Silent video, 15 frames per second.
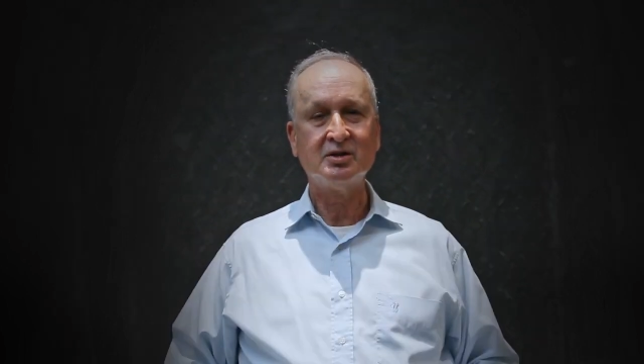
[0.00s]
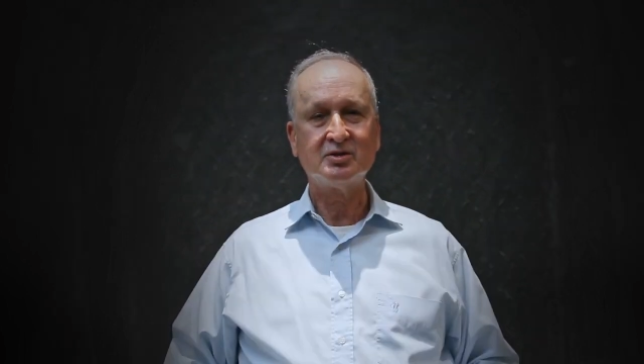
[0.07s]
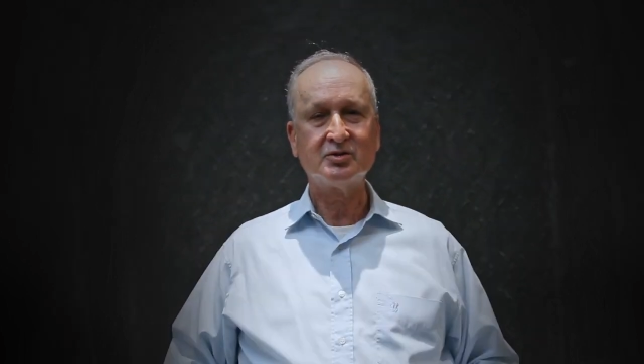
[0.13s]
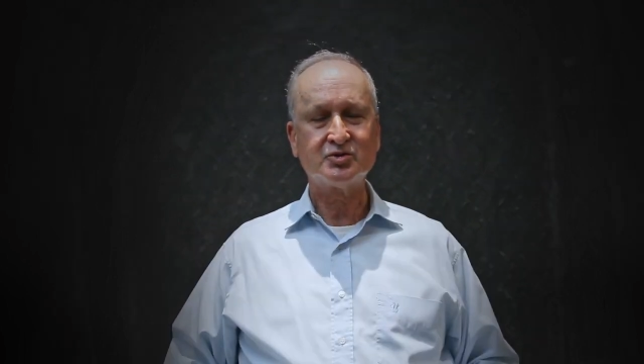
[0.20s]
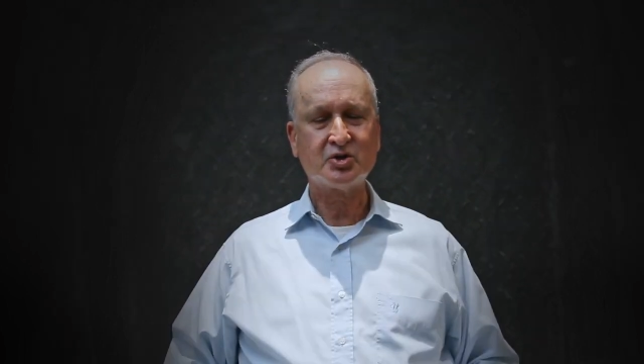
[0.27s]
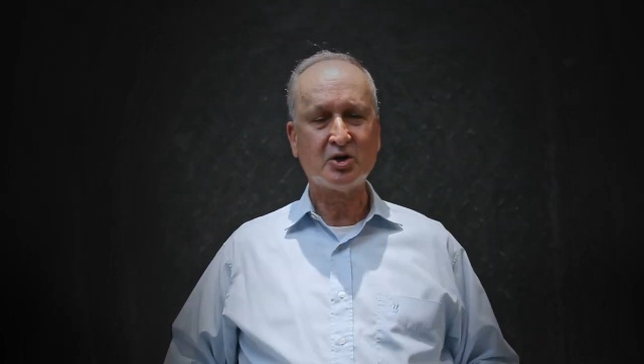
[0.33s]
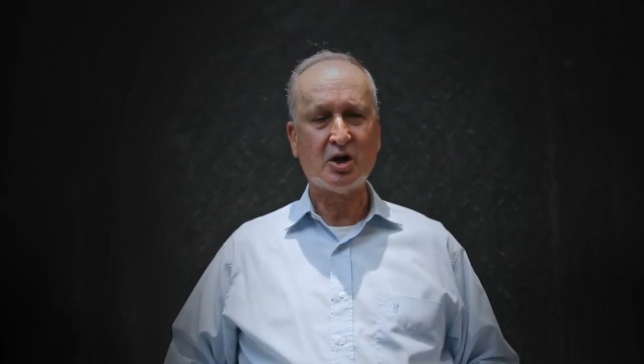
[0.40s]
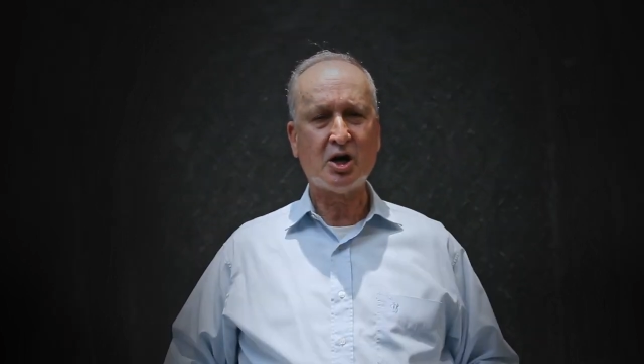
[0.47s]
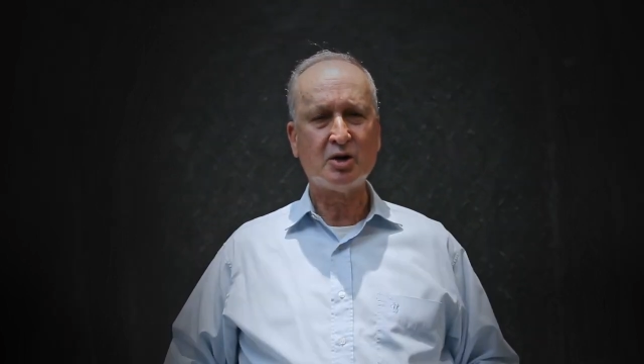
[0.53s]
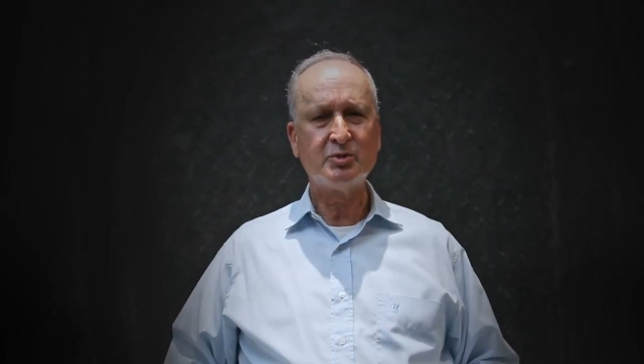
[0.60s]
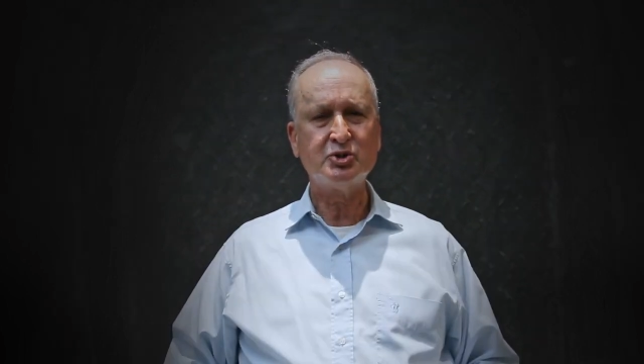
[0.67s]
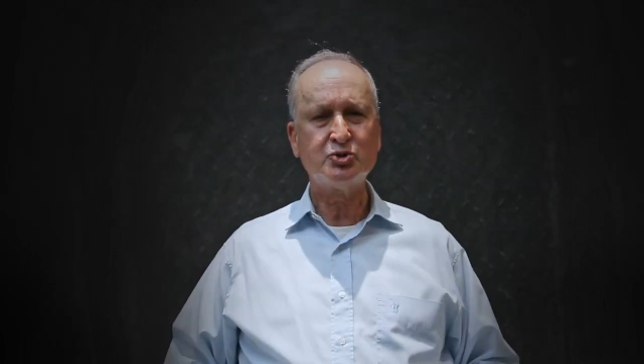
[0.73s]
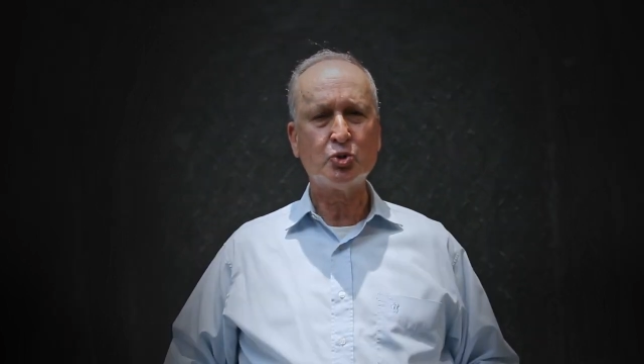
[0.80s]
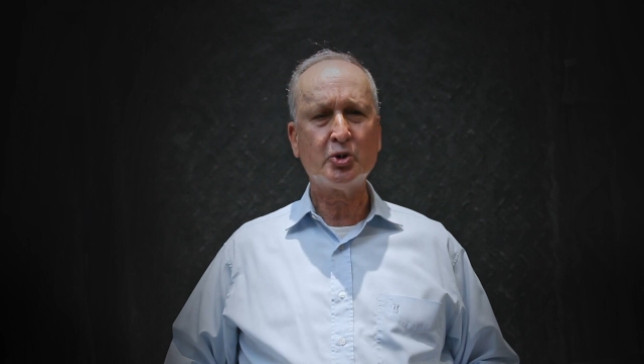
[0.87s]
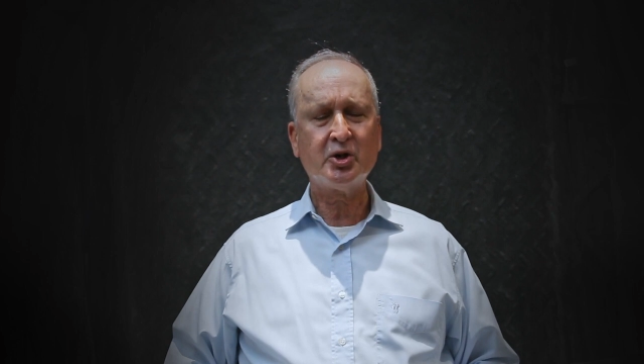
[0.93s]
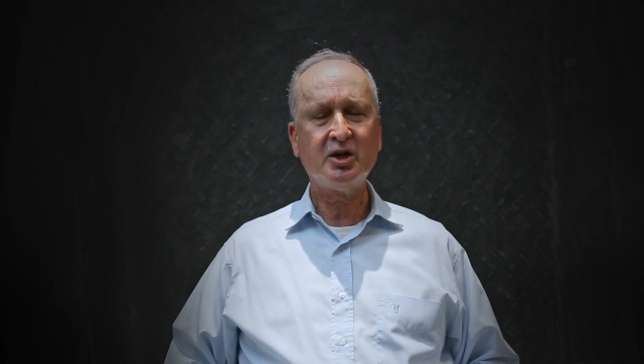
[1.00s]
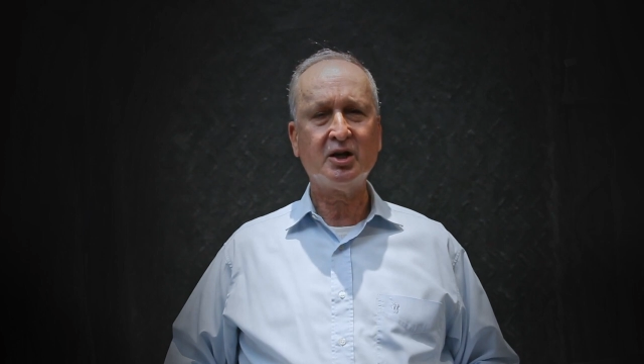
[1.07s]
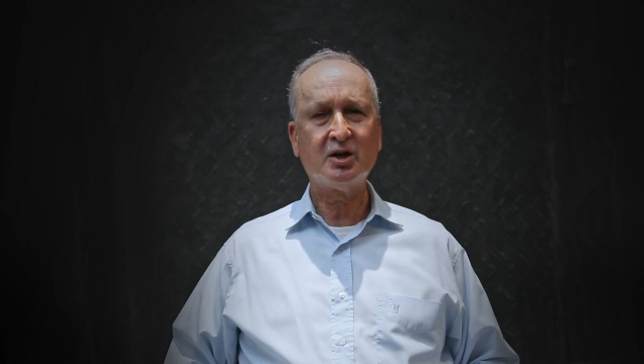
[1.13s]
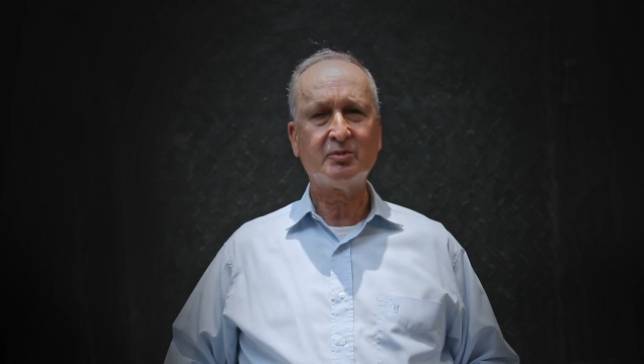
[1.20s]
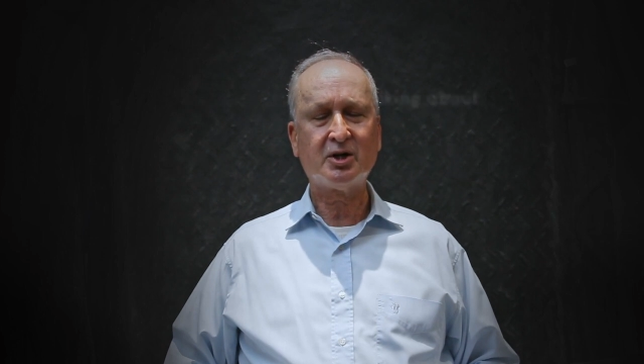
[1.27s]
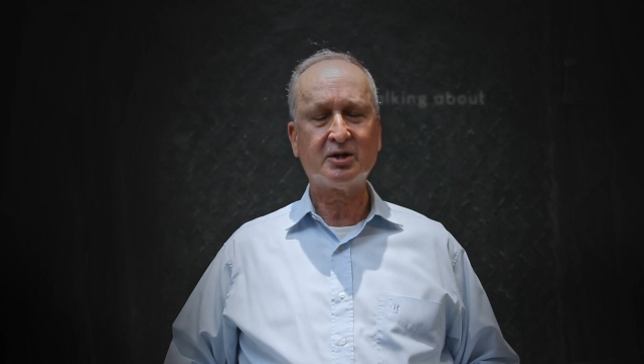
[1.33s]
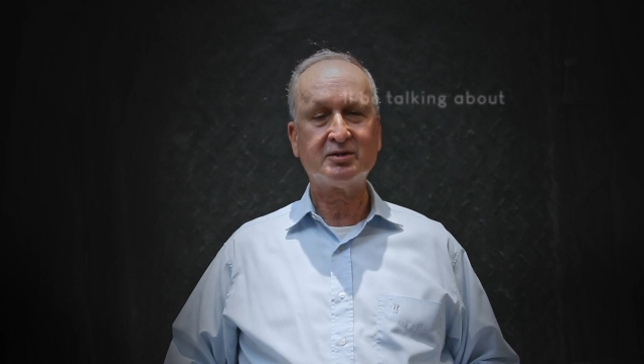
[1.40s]
So I'll be talking
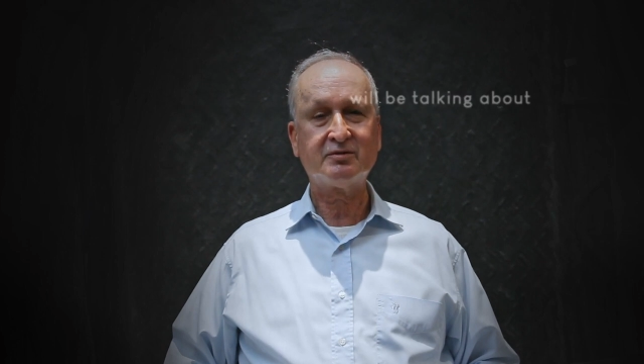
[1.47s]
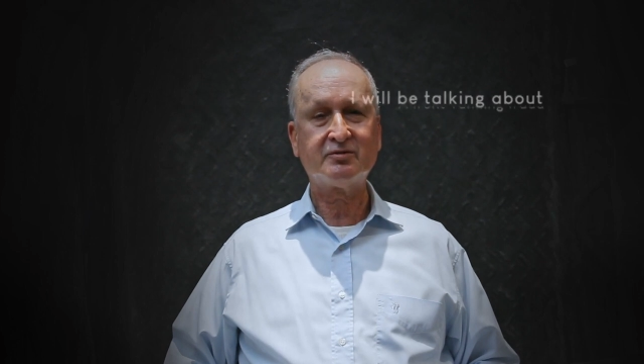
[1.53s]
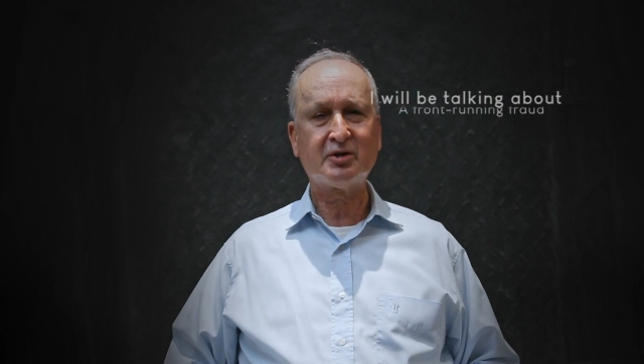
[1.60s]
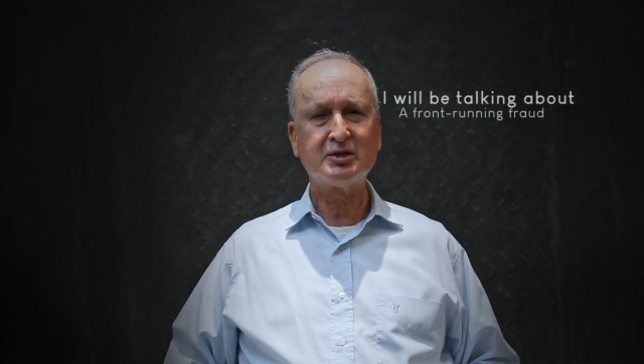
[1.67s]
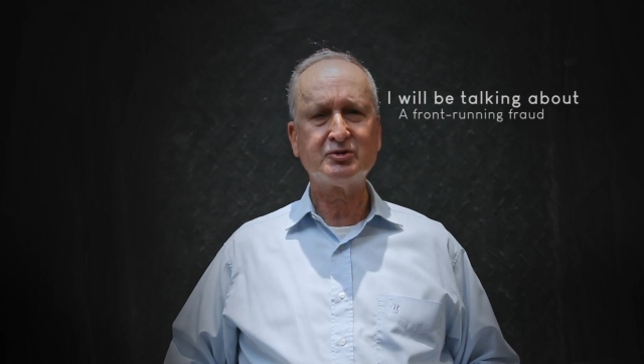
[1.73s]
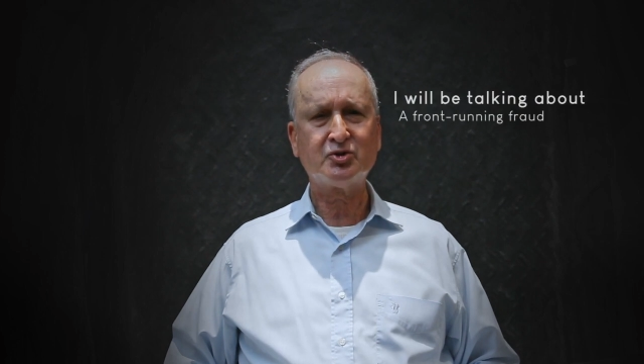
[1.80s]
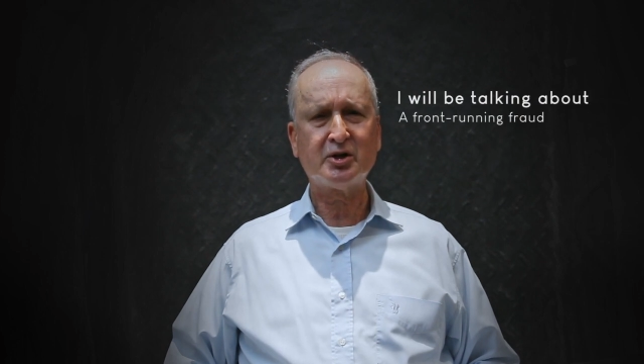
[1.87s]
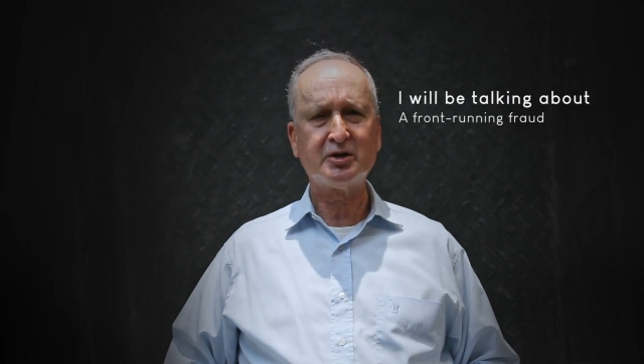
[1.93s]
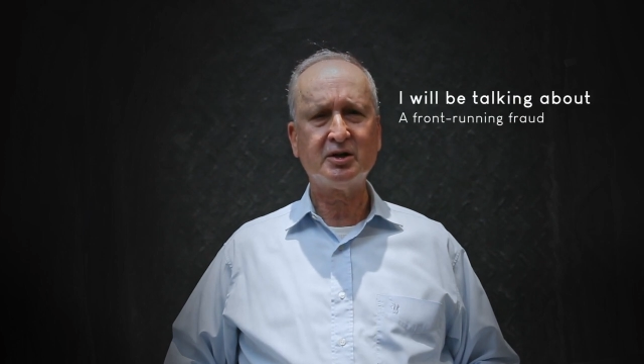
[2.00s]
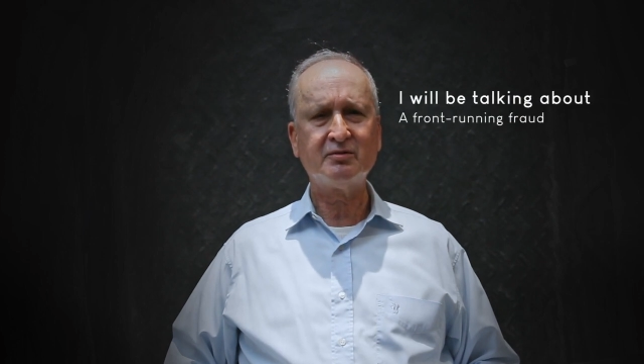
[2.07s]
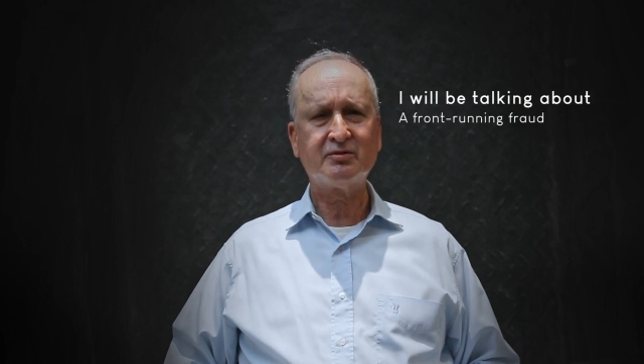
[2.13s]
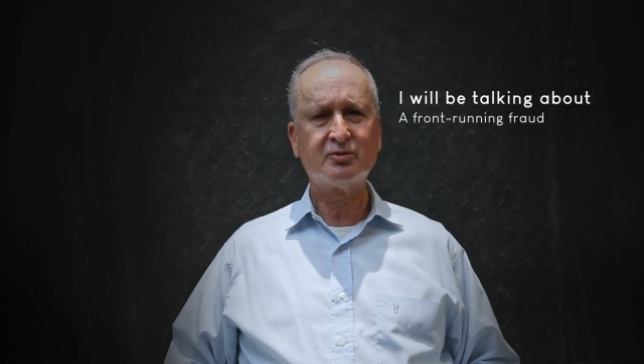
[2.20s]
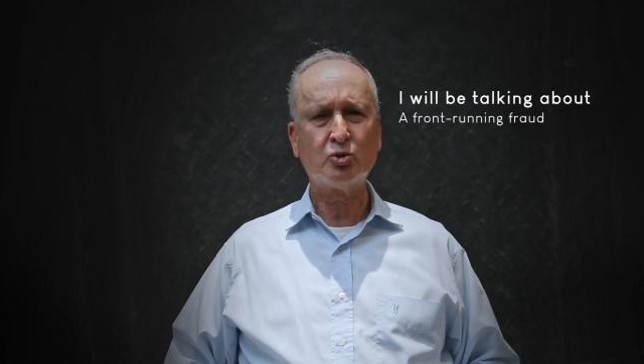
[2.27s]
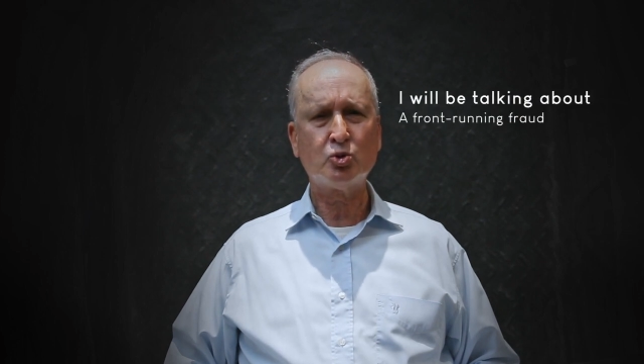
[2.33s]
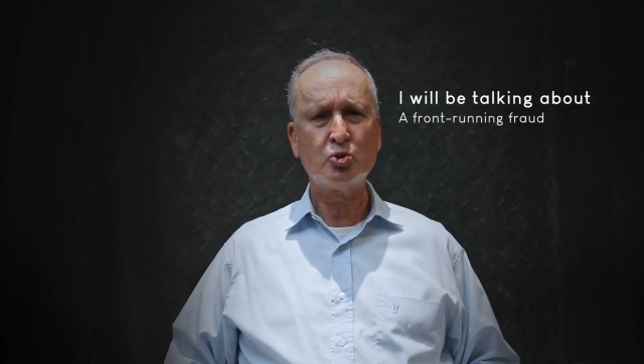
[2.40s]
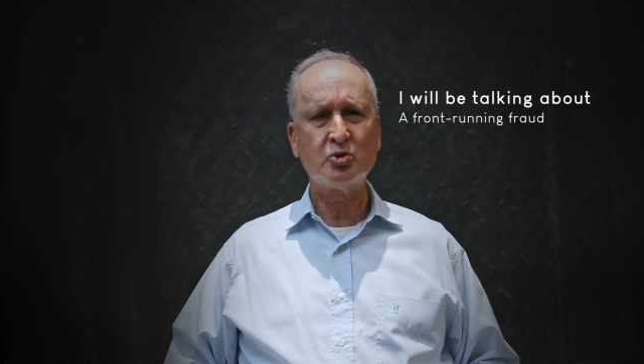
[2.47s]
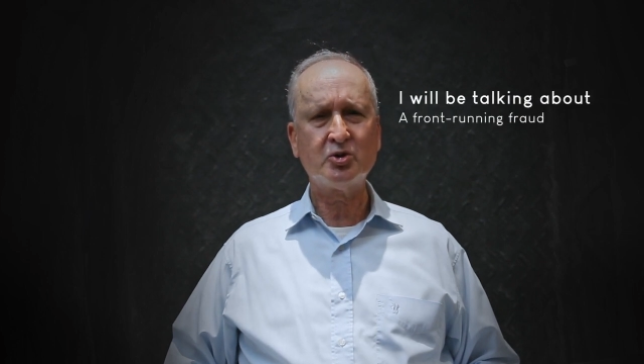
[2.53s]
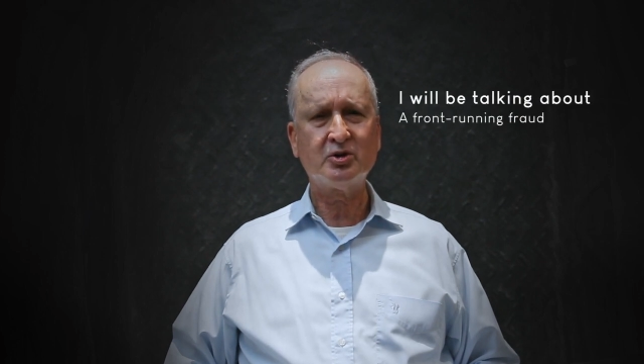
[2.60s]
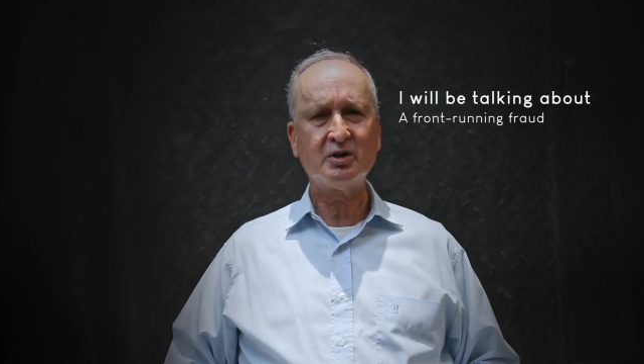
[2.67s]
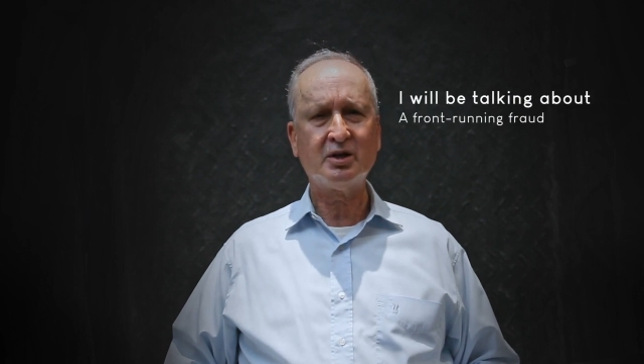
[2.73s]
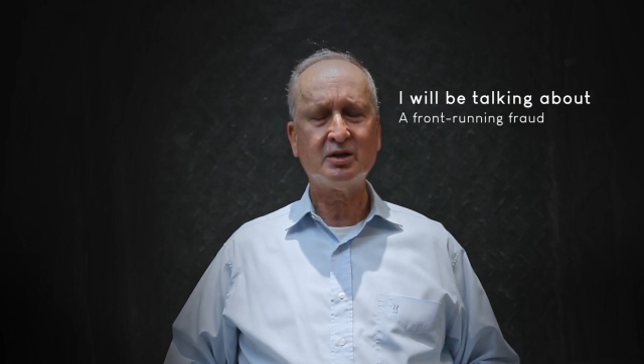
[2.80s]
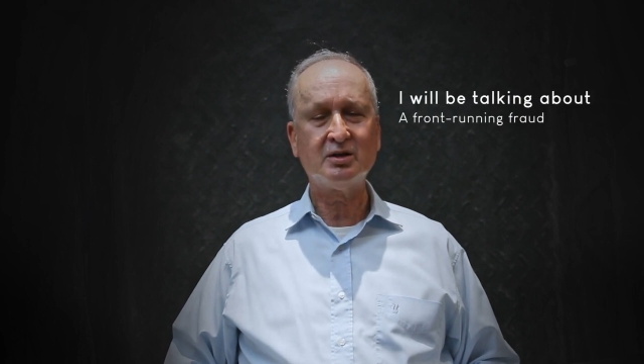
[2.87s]
about a front-running fraud.